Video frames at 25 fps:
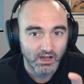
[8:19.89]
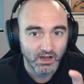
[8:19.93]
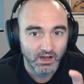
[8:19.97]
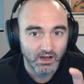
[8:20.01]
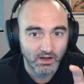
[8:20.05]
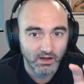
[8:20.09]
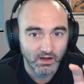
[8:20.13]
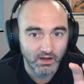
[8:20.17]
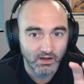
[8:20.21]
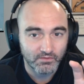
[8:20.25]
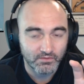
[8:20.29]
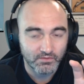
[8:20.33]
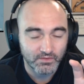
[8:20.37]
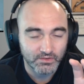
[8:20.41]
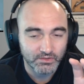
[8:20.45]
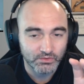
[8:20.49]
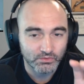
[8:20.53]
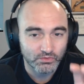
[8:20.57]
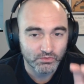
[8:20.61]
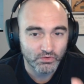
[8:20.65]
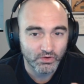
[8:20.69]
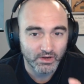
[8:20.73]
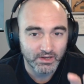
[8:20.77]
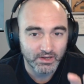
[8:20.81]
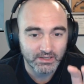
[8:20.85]
of
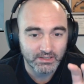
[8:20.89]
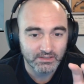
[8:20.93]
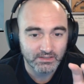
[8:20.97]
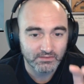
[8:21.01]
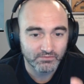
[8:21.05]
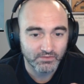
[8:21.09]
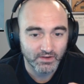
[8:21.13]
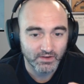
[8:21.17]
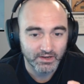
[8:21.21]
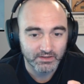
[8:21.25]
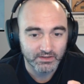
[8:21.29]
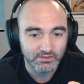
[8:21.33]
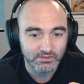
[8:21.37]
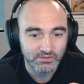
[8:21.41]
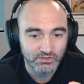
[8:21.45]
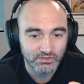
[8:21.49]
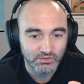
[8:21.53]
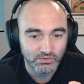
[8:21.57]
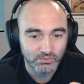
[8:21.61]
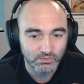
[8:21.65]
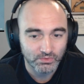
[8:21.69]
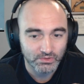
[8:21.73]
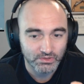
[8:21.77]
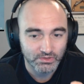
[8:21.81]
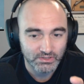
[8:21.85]
Ukrainian fighters
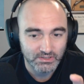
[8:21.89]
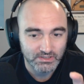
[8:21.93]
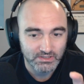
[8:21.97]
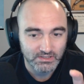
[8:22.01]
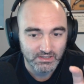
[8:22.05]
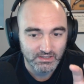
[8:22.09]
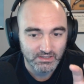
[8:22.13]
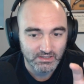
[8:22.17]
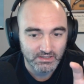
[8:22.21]
who were just